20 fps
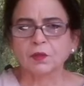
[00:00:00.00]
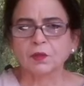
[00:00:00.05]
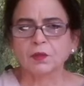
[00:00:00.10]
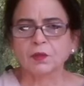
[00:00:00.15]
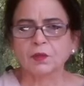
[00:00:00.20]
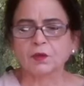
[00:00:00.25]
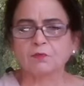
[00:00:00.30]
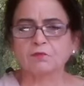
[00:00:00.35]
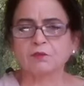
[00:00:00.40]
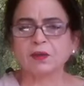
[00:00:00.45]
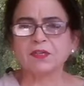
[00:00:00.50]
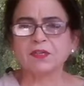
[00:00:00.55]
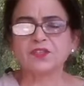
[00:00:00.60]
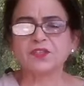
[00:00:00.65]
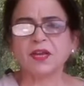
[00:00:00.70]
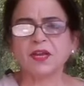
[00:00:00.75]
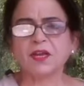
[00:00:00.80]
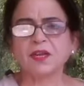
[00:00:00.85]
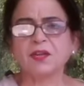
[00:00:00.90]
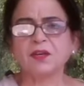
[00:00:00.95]
on one
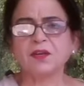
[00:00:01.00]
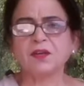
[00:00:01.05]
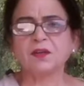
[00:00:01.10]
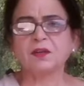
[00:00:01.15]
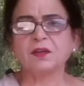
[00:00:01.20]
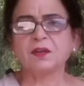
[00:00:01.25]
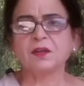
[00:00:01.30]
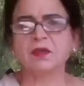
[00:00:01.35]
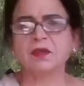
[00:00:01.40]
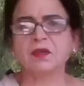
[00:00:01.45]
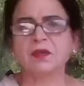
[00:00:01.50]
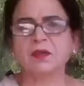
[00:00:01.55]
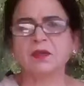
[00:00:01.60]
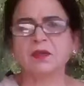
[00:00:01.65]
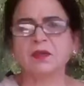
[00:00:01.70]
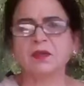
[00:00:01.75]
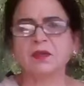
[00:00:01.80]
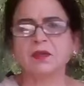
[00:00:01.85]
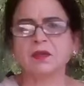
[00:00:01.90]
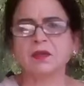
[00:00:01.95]
side,
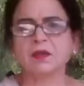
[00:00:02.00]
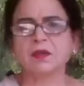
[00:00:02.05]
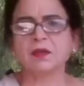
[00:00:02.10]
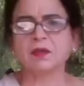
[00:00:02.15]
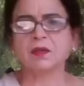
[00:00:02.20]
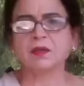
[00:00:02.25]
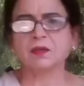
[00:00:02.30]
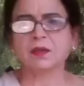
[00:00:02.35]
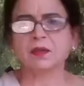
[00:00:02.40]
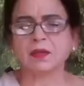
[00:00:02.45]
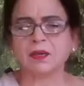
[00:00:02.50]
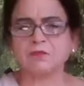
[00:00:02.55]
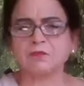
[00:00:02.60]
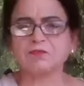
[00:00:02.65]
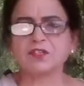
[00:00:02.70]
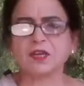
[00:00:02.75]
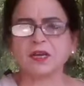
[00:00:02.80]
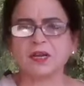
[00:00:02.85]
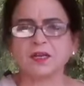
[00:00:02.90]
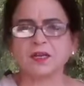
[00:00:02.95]
the left
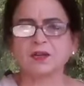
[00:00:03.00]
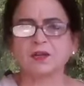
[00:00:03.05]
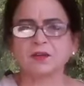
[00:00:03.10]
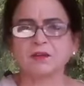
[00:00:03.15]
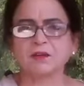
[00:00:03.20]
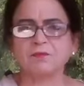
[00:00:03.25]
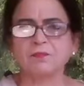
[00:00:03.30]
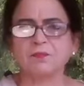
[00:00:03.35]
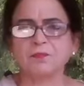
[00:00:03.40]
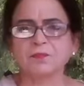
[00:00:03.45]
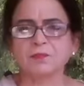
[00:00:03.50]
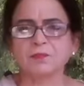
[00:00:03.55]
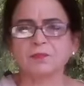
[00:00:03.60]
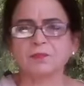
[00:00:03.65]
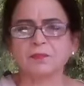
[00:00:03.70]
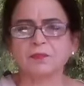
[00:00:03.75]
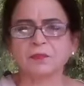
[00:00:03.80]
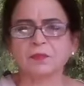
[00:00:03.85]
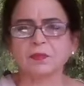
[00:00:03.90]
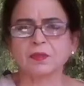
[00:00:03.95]
side,
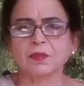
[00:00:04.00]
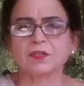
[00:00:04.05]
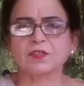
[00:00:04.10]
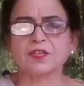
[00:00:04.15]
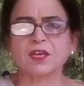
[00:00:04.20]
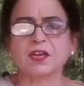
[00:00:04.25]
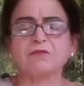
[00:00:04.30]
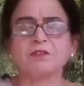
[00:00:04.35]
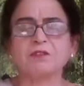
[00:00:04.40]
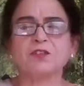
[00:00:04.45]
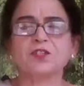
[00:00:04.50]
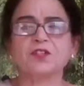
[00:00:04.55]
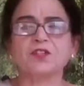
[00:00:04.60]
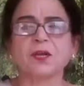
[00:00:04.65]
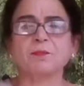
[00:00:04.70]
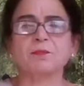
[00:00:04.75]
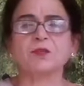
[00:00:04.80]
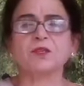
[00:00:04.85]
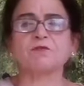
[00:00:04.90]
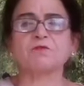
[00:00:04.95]
the seven
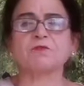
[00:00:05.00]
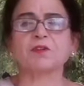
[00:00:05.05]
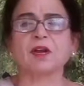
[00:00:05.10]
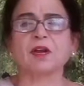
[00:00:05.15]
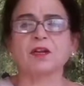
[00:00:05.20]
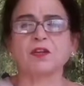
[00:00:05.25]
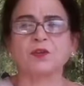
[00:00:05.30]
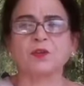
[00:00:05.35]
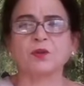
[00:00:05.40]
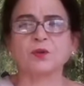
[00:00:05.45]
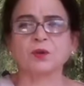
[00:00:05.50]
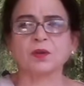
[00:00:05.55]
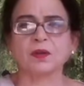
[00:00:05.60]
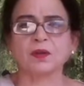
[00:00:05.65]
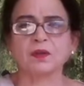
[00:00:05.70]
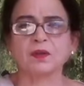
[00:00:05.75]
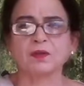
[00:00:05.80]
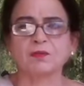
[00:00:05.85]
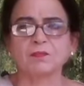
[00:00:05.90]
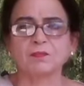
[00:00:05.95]
steps of Hatha
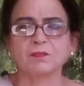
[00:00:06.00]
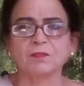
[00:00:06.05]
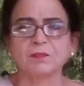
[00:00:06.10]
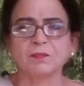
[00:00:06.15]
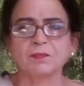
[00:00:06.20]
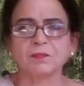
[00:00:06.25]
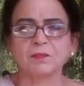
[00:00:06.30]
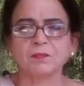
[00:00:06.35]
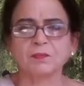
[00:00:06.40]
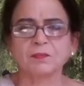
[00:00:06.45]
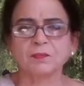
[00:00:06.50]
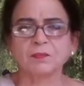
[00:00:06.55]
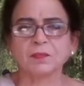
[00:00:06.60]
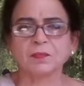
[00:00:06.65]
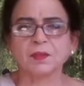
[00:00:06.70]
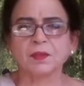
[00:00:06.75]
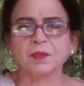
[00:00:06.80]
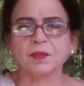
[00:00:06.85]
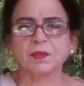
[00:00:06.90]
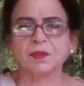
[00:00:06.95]
Yoga.
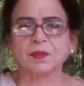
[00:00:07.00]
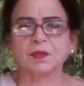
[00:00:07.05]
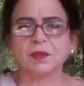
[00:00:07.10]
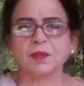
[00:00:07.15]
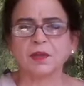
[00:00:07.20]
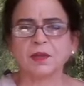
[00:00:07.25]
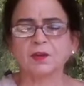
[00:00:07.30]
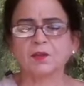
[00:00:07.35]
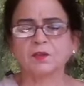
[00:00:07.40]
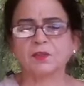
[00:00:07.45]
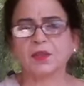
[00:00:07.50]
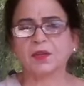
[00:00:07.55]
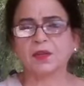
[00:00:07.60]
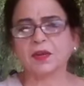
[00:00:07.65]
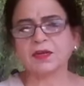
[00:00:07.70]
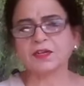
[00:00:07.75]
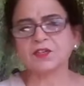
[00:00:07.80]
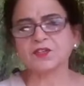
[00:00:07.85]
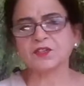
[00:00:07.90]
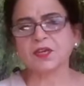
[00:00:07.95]
And on
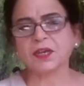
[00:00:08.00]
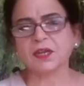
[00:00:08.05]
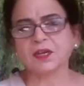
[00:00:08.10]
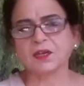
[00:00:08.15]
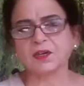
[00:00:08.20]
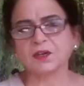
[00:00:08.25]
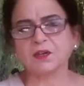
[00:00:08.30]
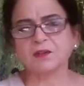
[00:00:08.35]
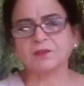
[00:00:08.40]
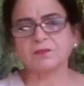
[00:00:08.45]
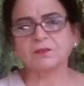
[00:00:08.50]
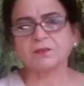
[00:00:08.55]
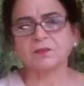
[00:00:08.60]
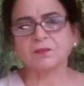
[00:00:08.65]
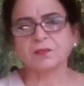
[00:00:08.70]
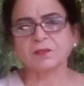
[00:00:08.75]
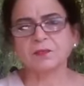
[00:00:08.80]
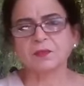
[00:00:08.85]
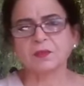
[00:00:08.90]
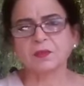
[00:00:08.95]
the right side,
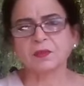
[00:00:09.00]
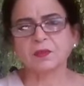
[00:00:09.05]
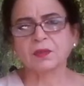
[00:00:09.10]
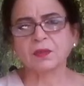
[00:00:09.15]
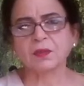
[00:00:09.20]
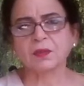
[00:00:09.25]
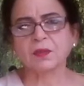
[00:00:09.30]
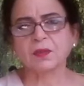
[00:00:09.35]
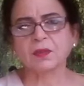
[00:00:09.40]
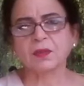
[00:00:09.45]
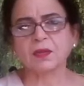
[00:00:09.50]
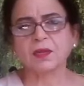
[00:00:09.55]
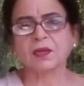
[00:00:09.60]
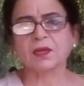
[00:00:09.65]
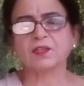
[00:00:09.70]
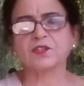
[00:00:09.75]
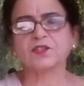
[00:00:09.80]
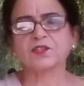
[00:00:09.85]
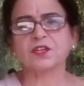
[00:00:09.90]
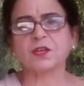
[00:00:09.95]

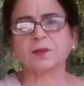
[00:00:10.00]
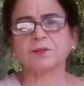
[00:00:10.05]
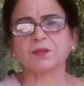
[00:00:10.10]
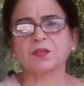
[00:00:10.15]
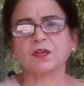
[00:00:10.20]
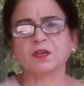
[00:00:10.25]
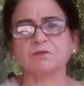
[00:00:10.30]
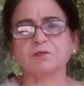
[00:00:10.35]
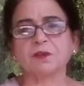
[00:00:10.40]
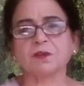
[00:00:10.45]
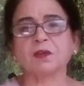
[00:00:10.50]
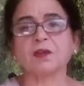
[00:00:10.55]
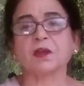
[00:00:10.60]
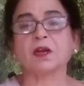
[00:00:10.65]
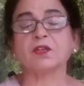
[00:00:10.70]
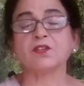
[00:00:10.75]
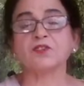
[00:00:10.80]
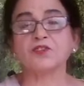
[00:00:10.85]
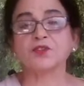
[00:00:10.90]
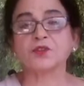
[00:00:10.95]
eight steps of
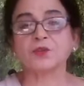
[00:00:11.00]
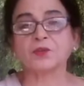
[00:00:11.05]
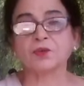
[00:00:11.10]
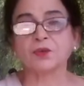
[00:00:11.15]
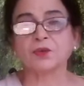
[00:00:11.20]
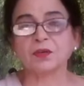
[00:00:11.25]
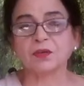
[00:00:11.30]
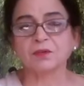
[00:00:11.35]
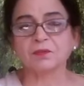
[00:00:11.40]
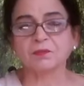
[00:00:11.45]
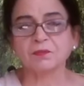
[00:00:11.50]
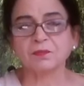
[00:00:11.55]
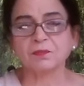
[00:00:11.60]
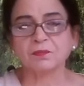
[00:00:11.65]
Raj Yoga.